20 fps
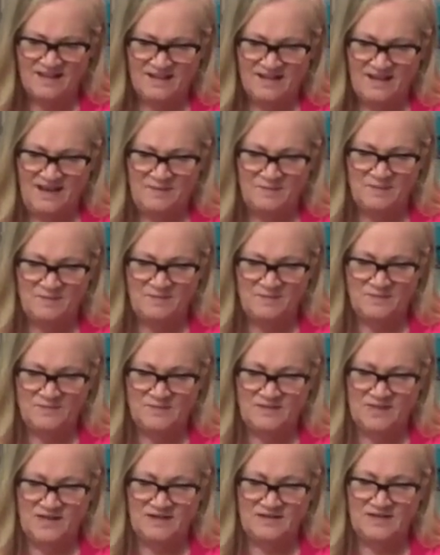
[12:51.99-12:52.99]
Yep,
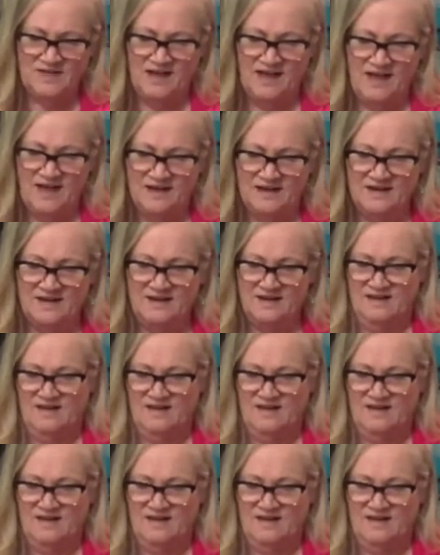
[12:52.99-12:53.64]
they're done.